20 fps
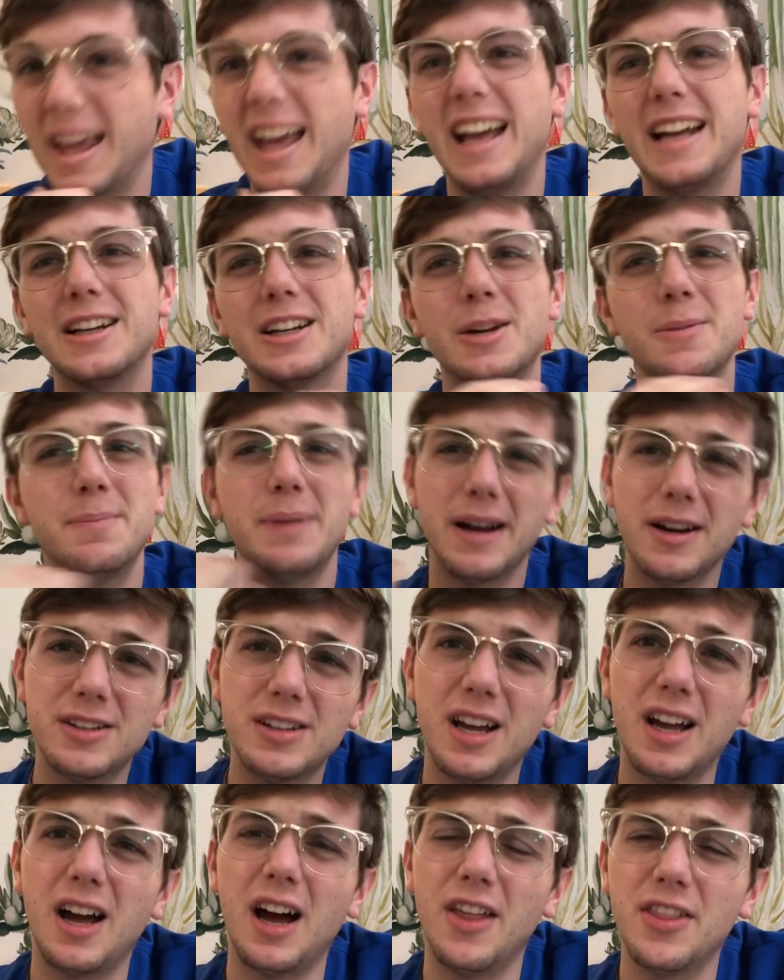And compared
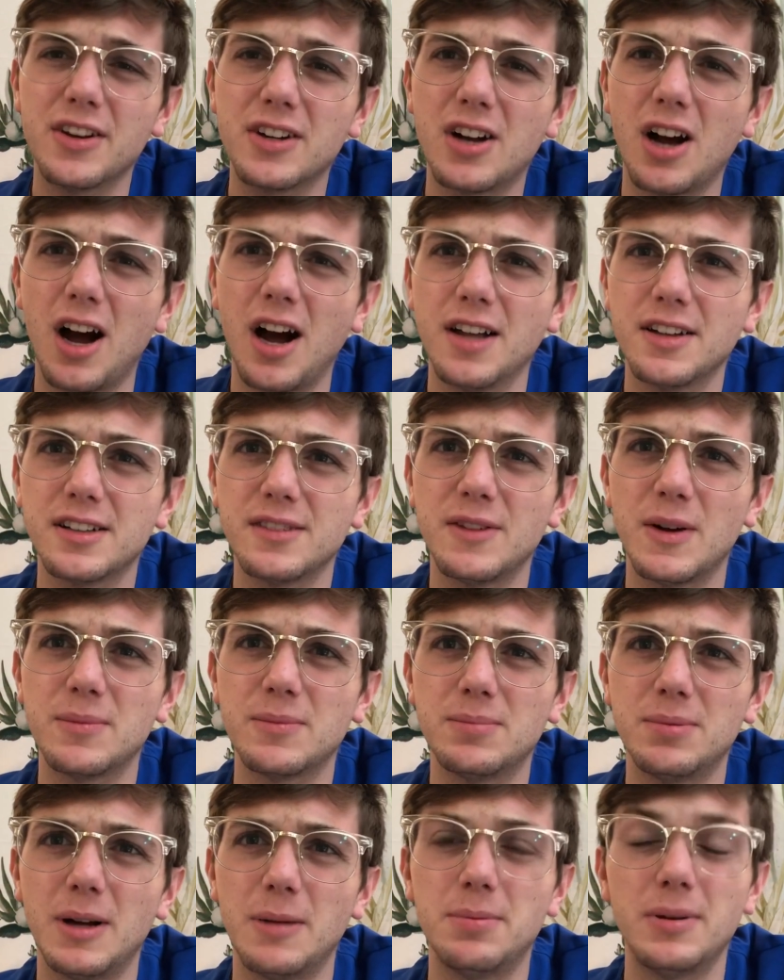to other costs of
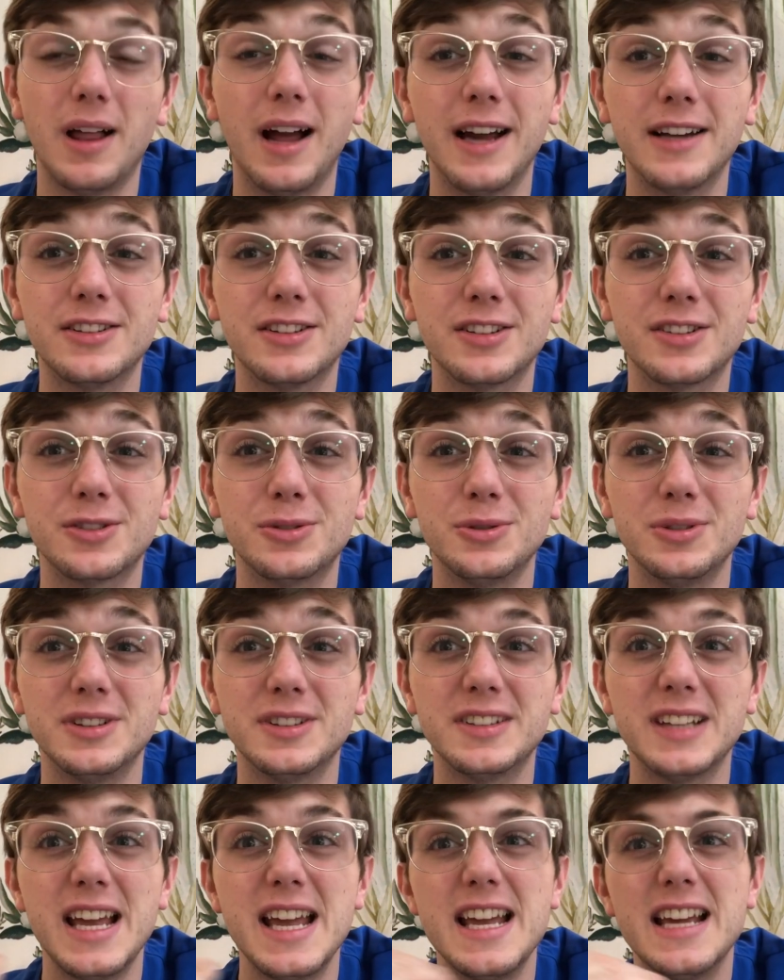applying to
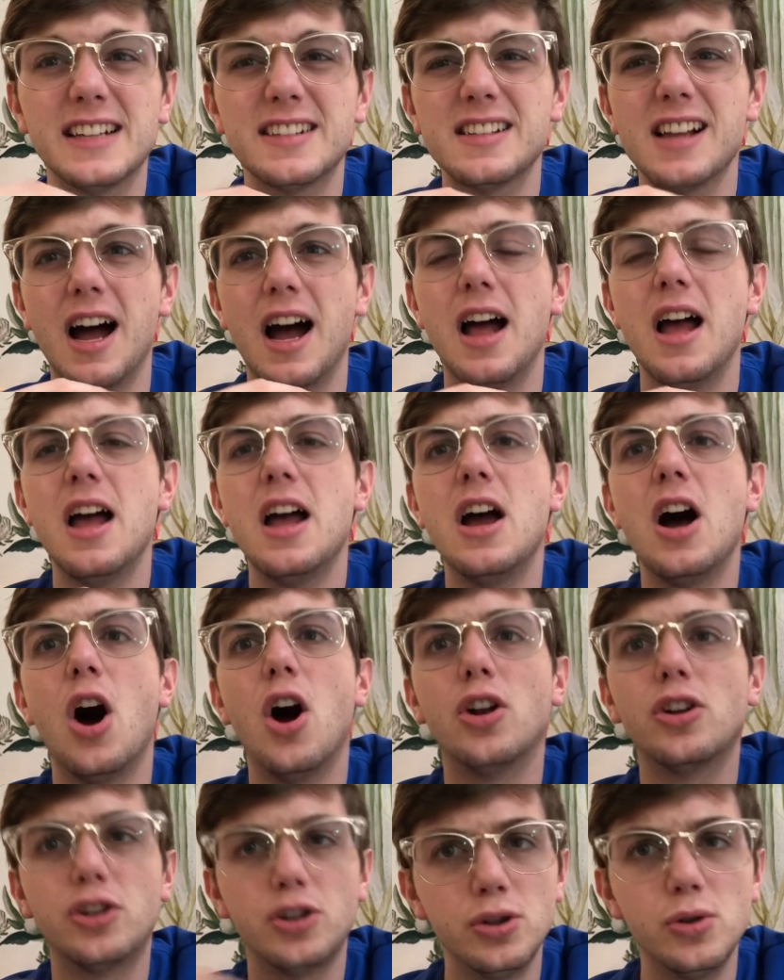schools, it's not
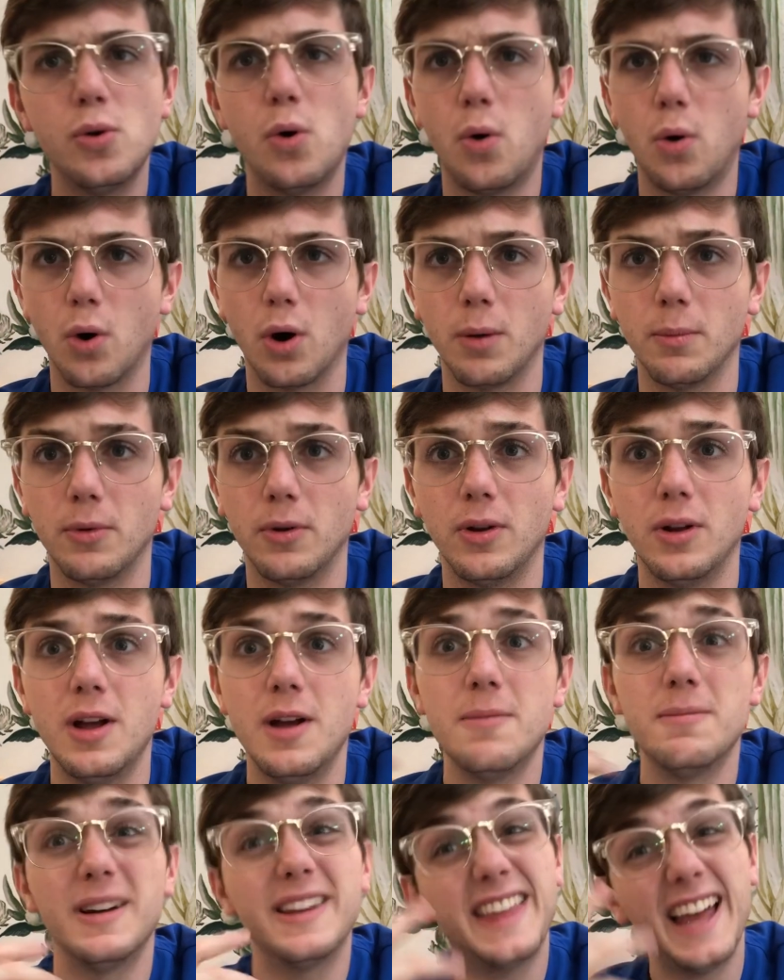too horrible,
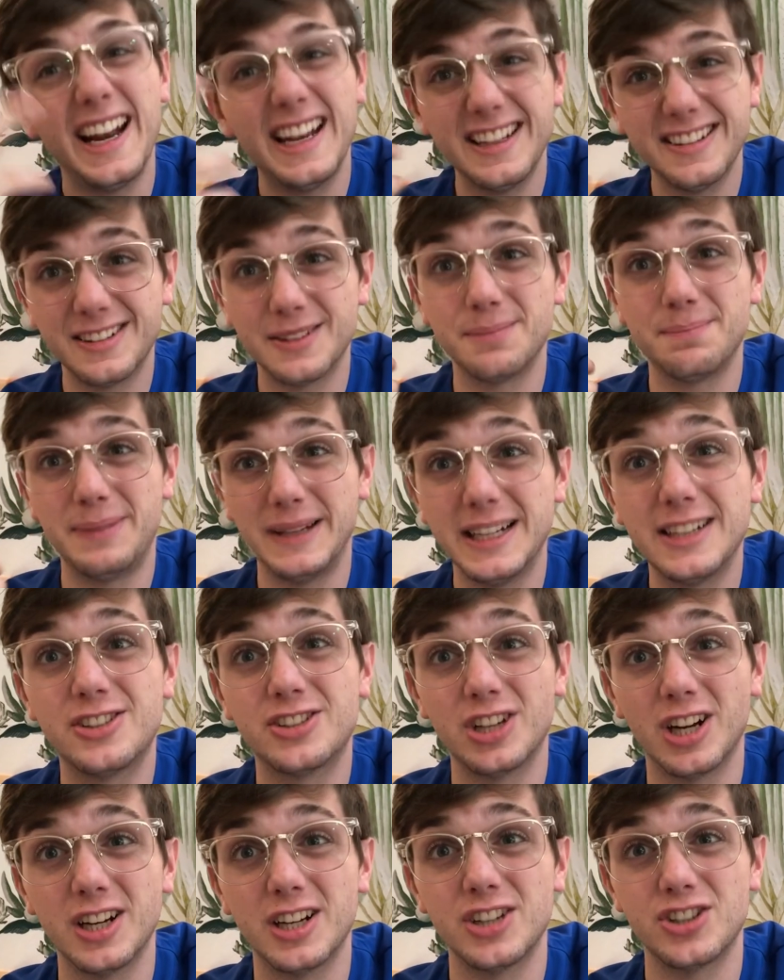but that is a big
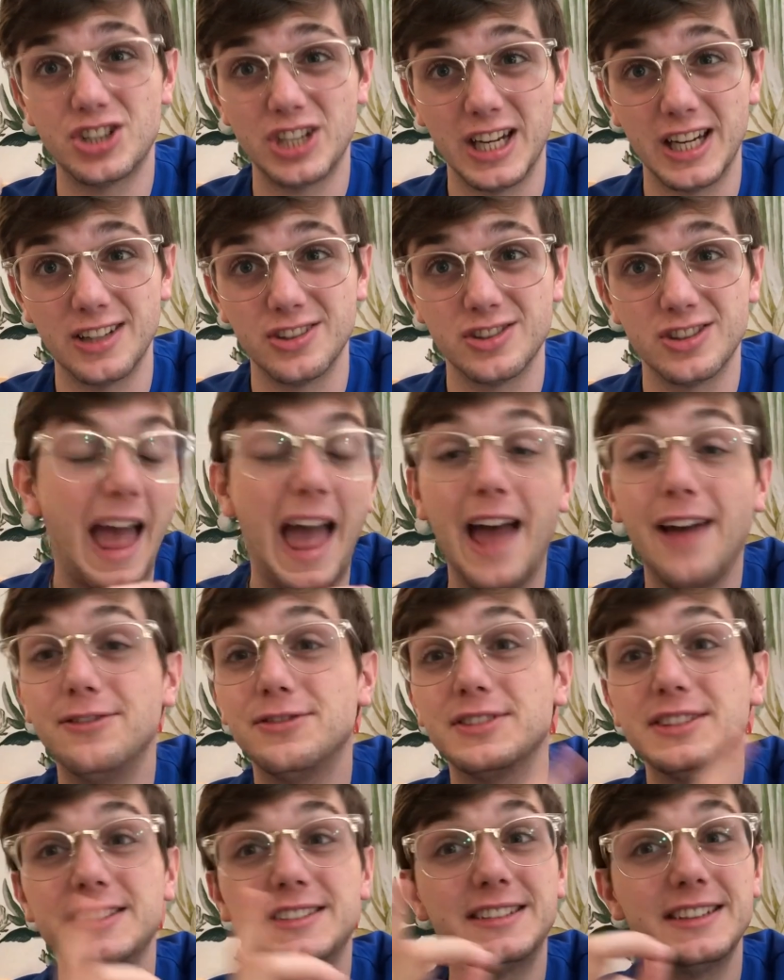chunk of change.
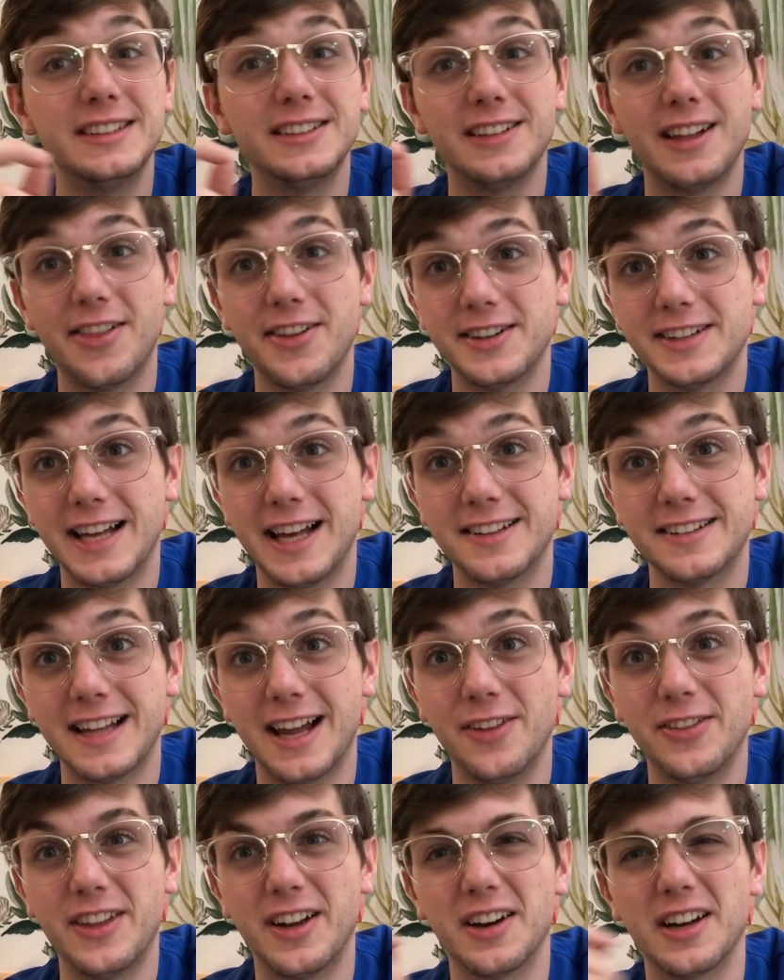Every single other test
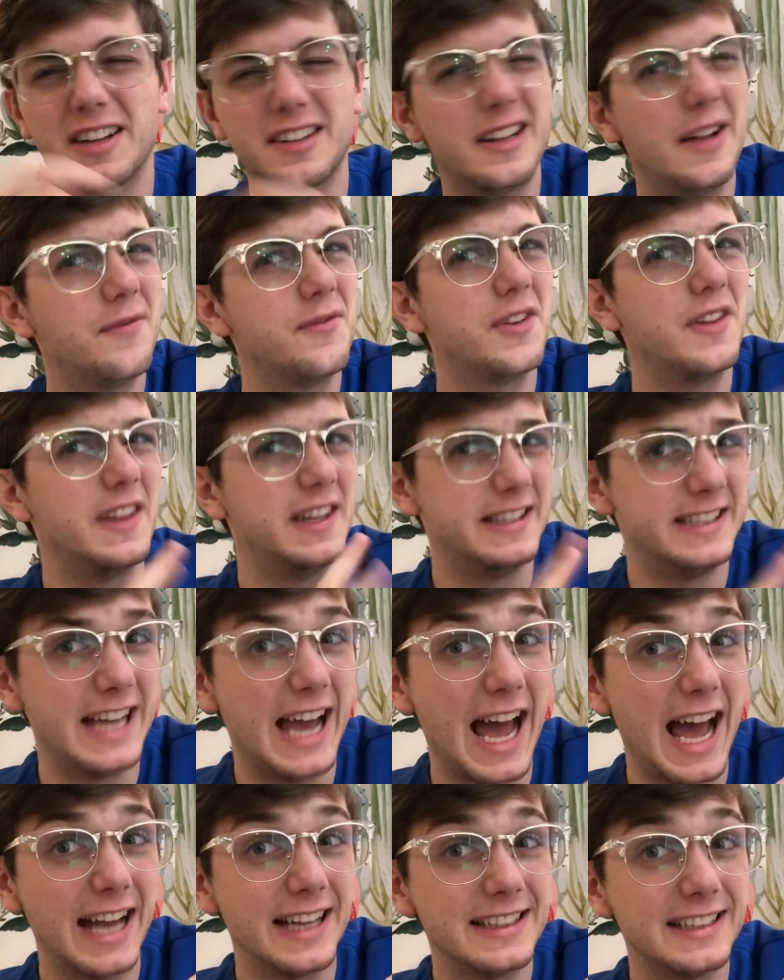out there except for the
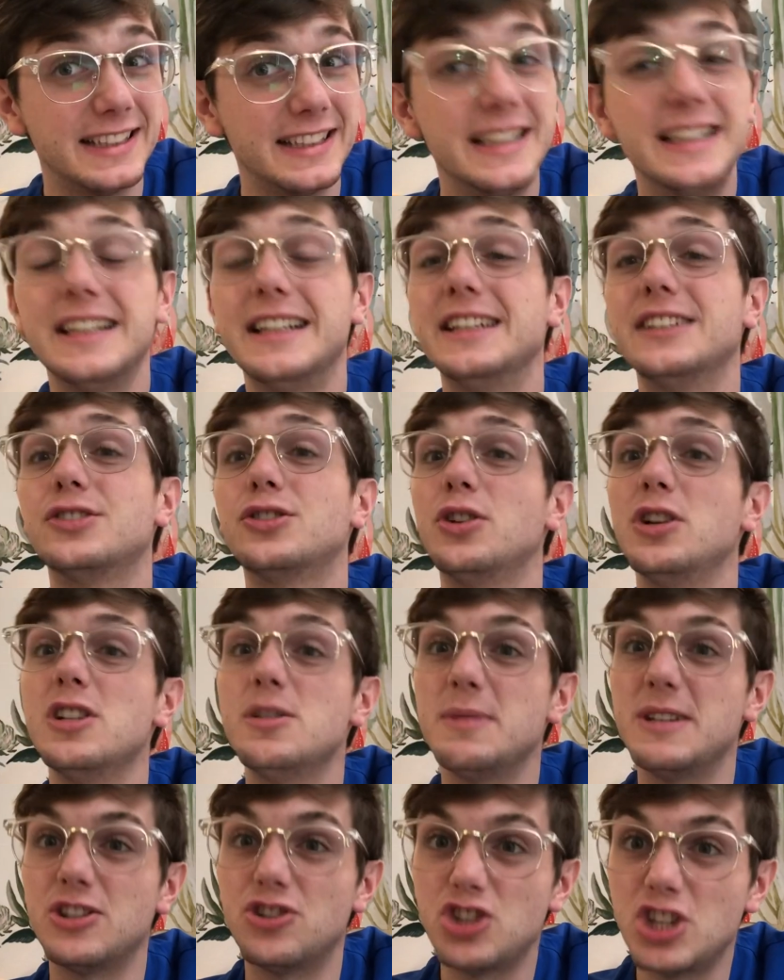DAT is going
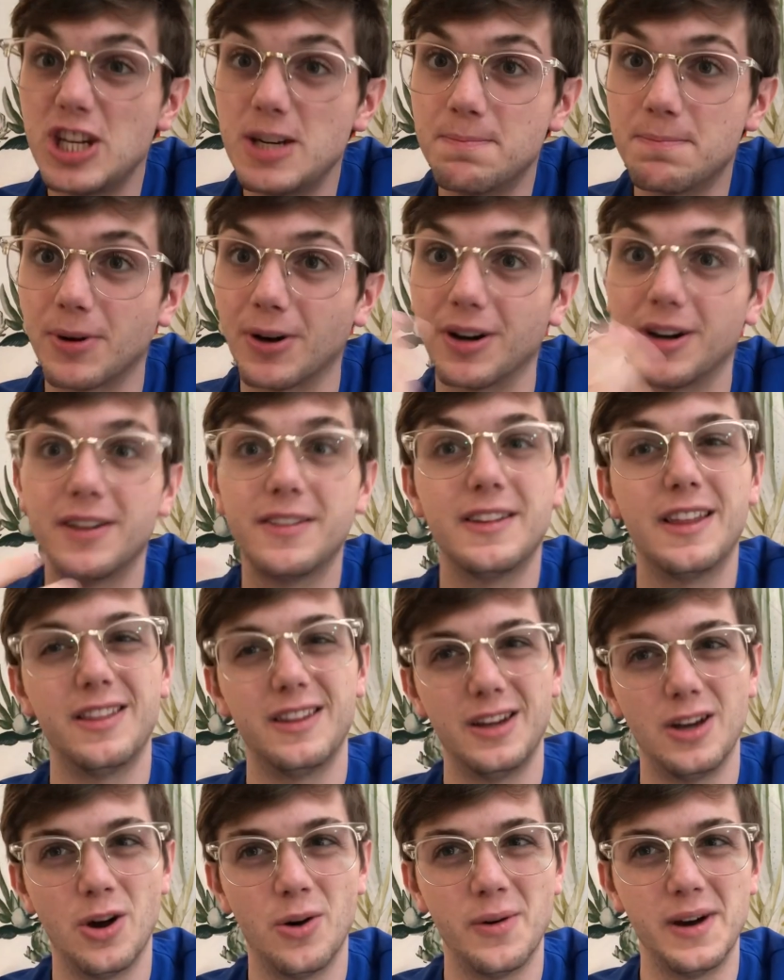to be cheaper than
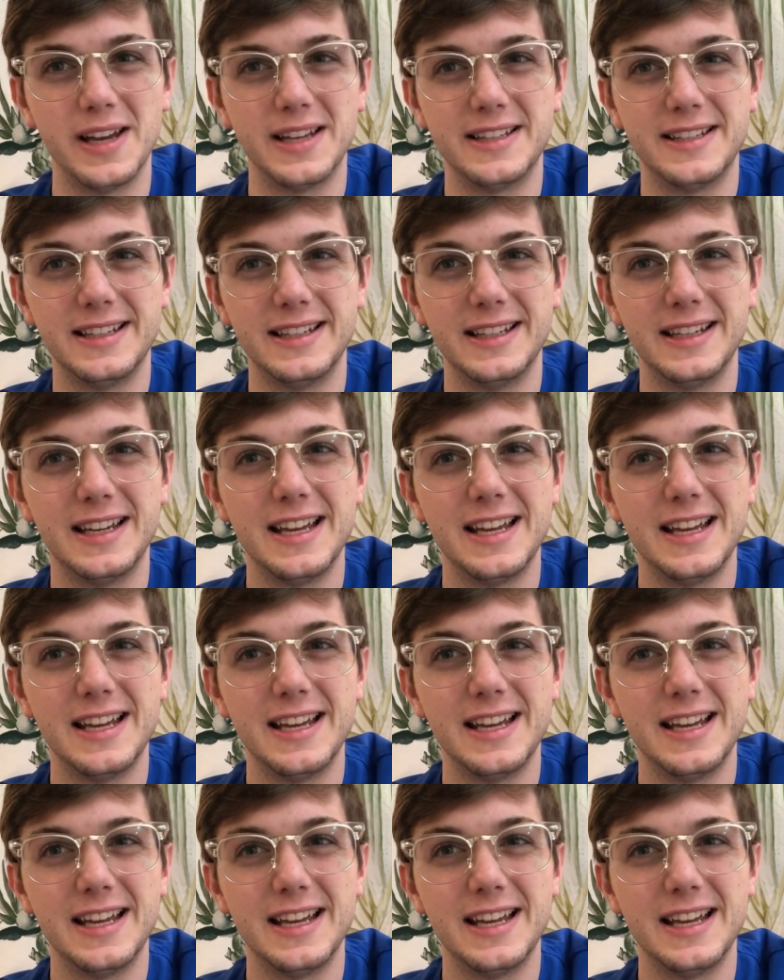the OAT.